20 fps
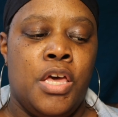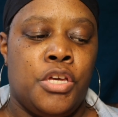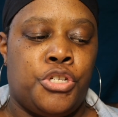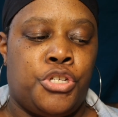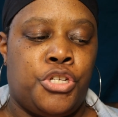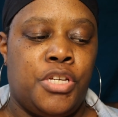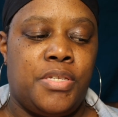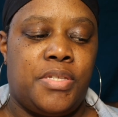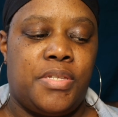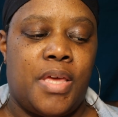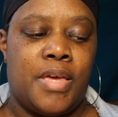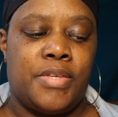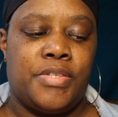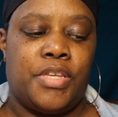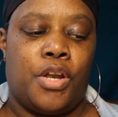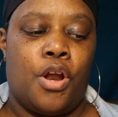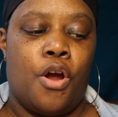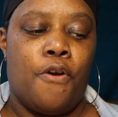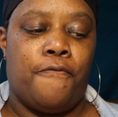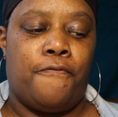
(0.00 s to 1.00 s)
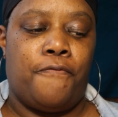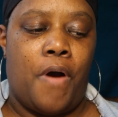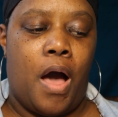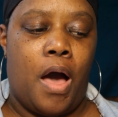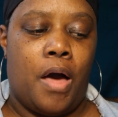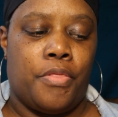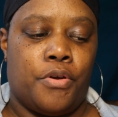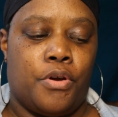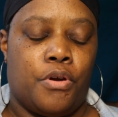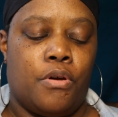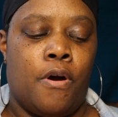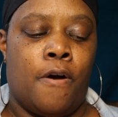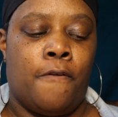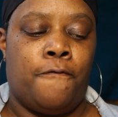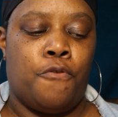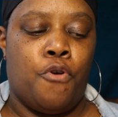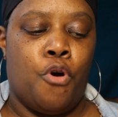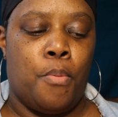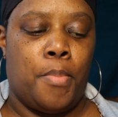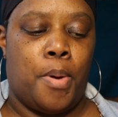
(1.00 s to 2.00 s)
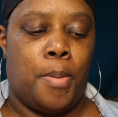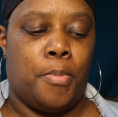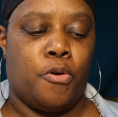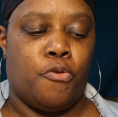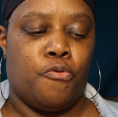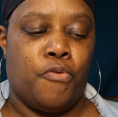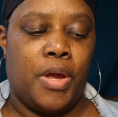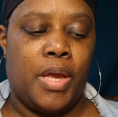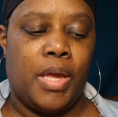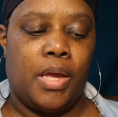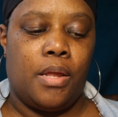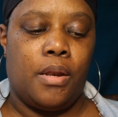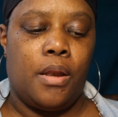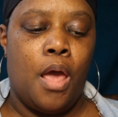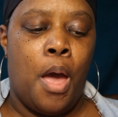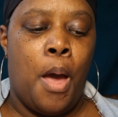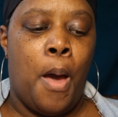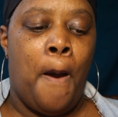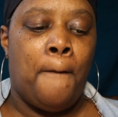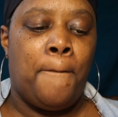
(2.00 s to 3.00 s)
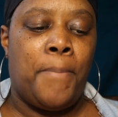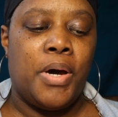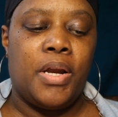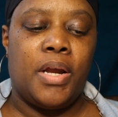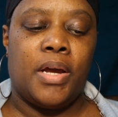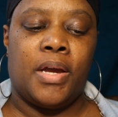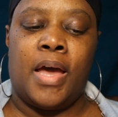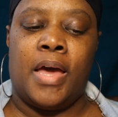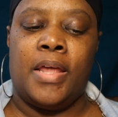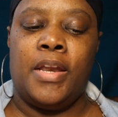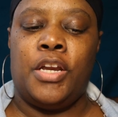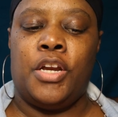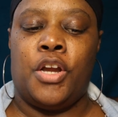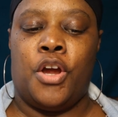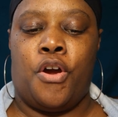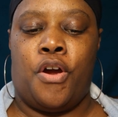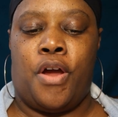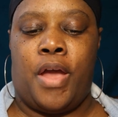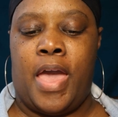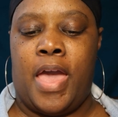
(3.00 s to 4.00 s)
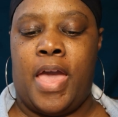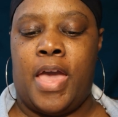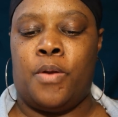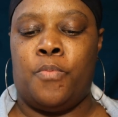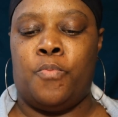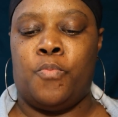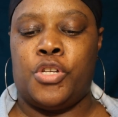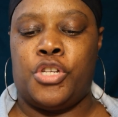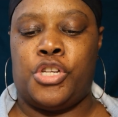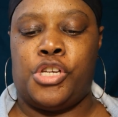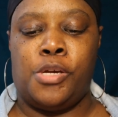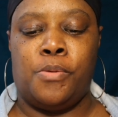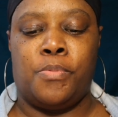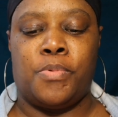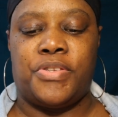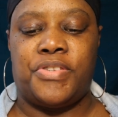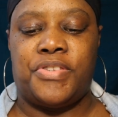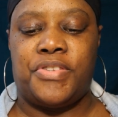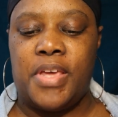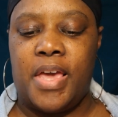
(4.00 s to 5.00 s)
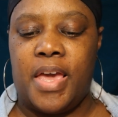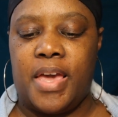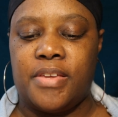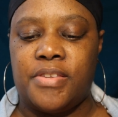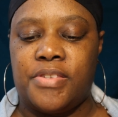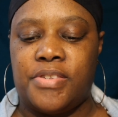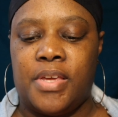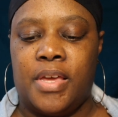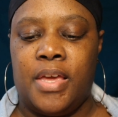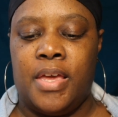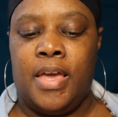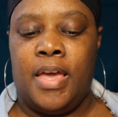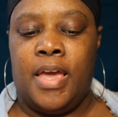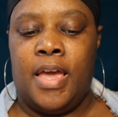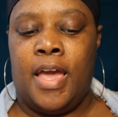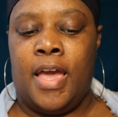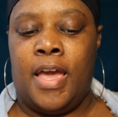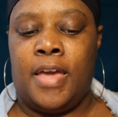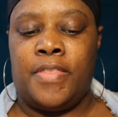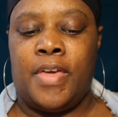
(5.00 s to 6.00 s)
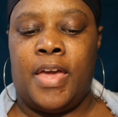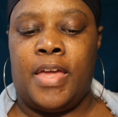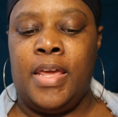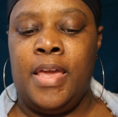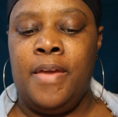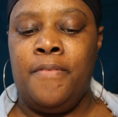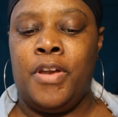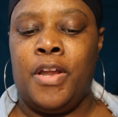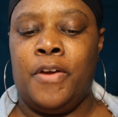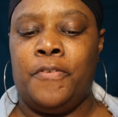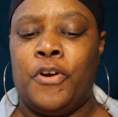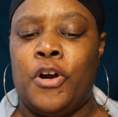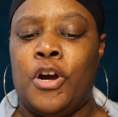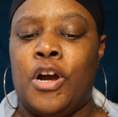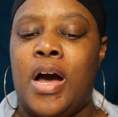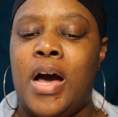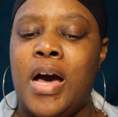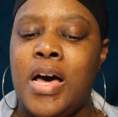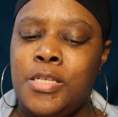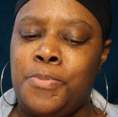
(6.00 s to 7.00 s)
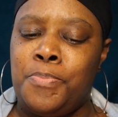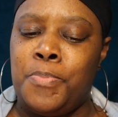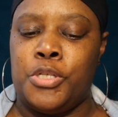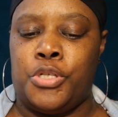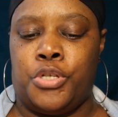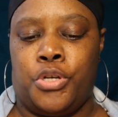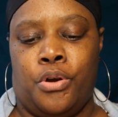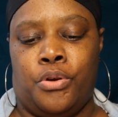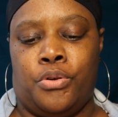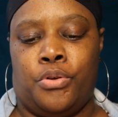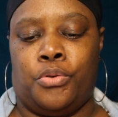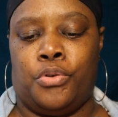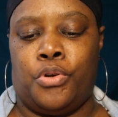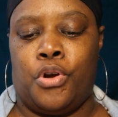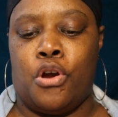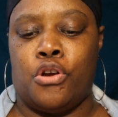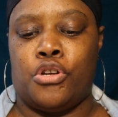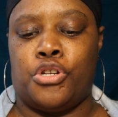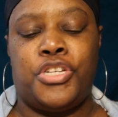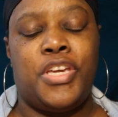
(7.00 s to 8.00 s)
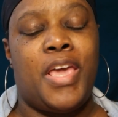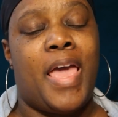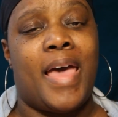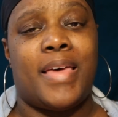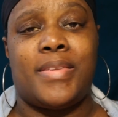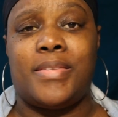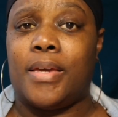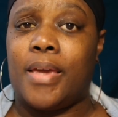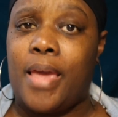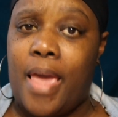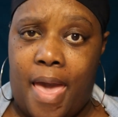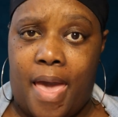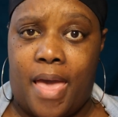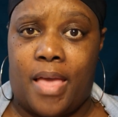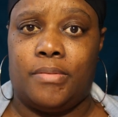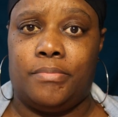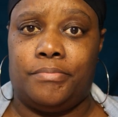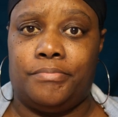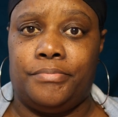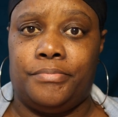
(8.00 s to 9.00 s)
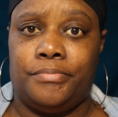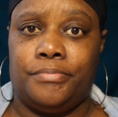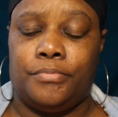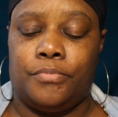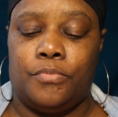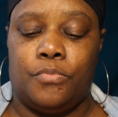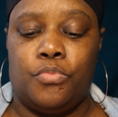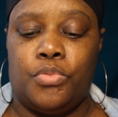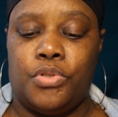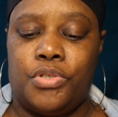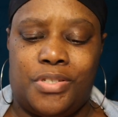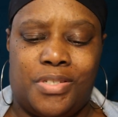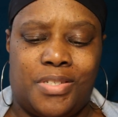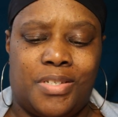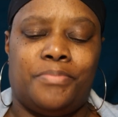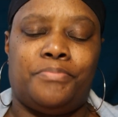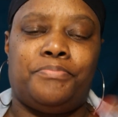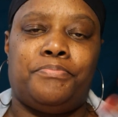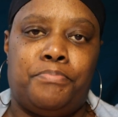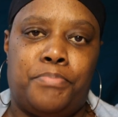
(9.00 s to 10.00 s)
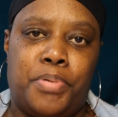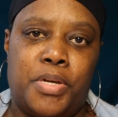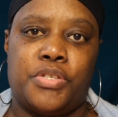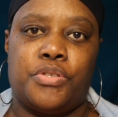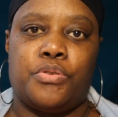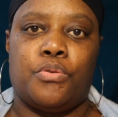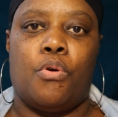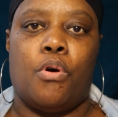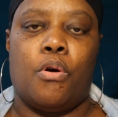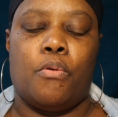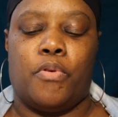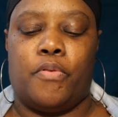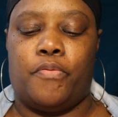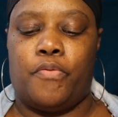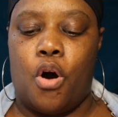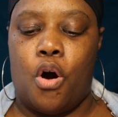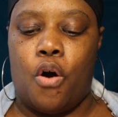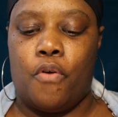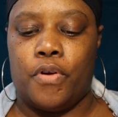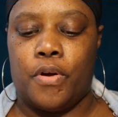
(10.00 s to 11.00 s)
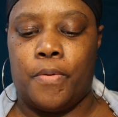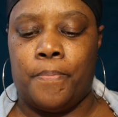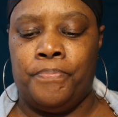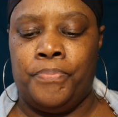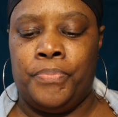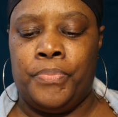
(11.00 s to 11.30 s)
She says that her father, a former Marine, put a gun in her hand when she was 6, and that even if her husband turned on her, she has a gat, which is a pistol or revolver.